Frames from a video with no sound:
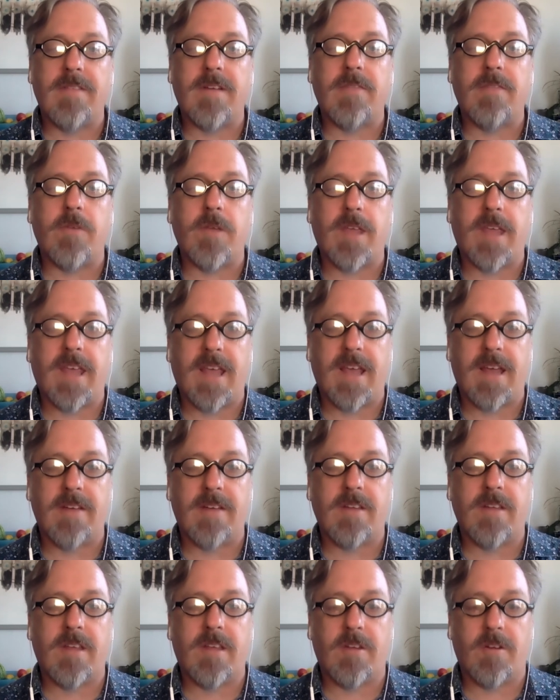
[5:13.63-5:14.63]
we can't
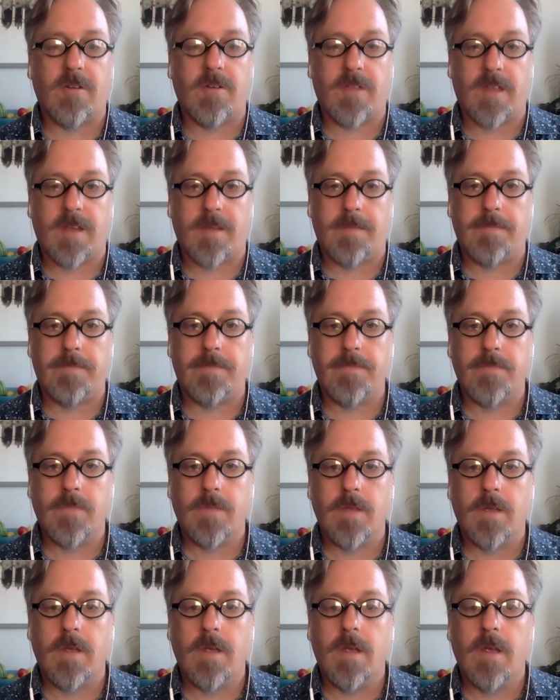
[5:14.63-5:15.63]
cure them.
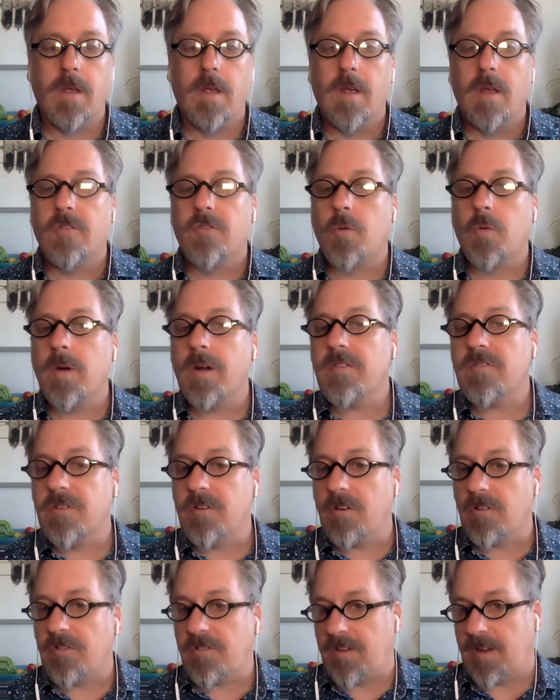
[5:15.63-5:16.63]
So where does
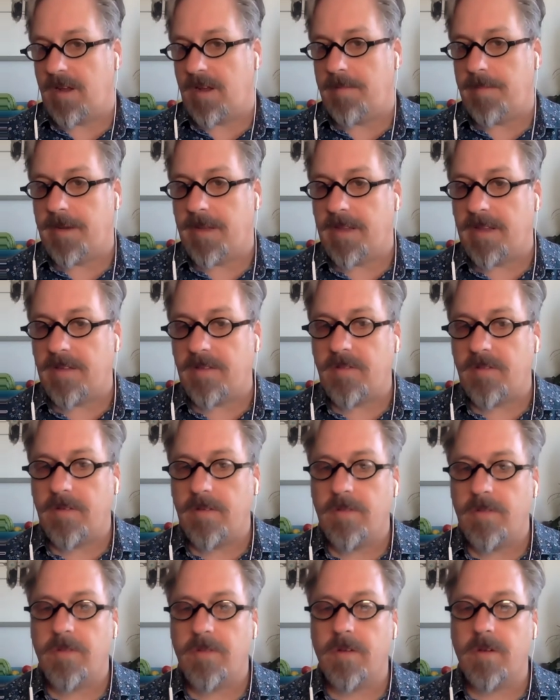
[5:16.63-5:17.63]
nursing come into this?
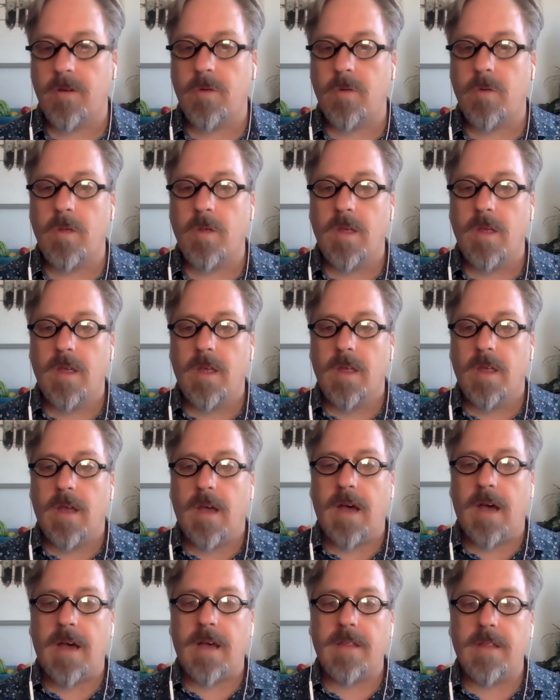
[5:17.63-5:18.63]
So
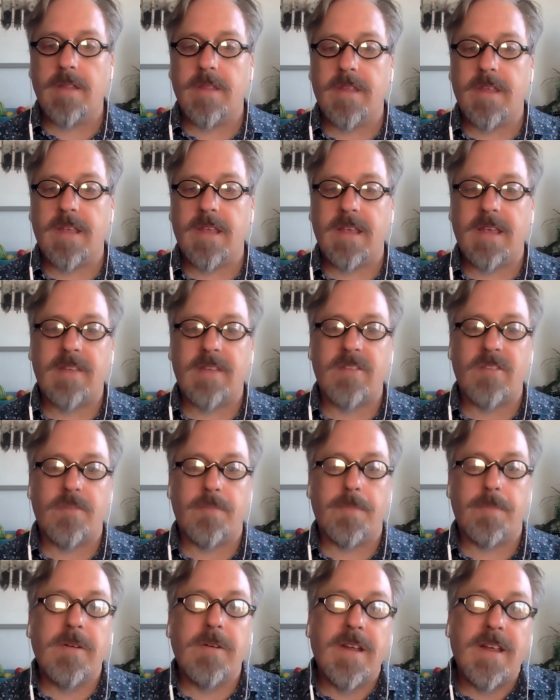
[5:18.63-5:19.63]
the
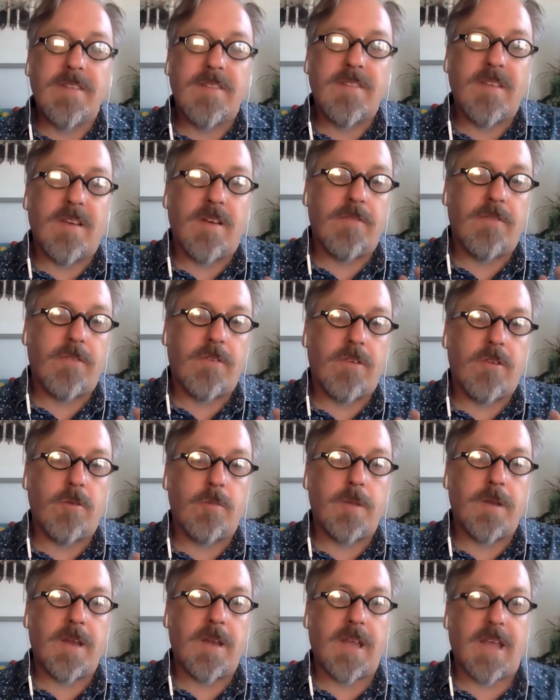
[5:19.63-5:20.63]
experience of
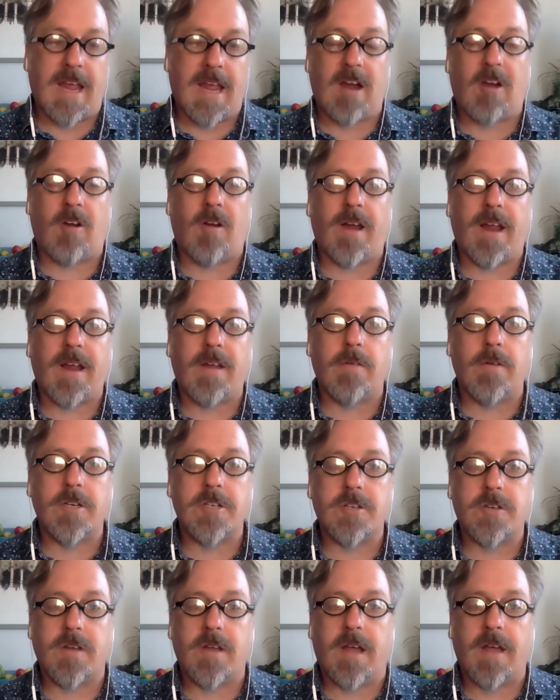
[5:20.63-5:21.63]
human caring,
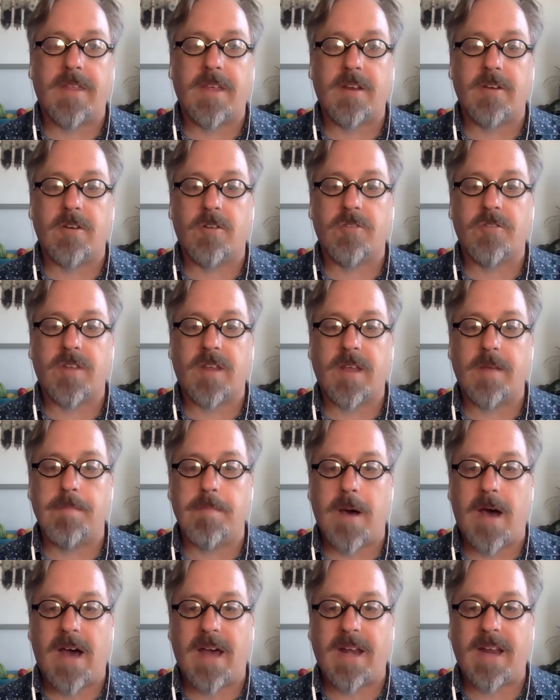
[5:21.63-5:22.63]
which I think nursing
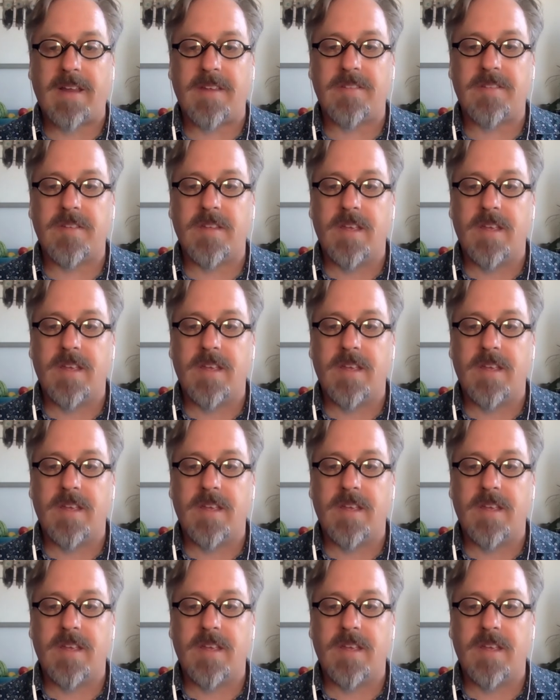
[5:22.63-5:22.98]
embodies,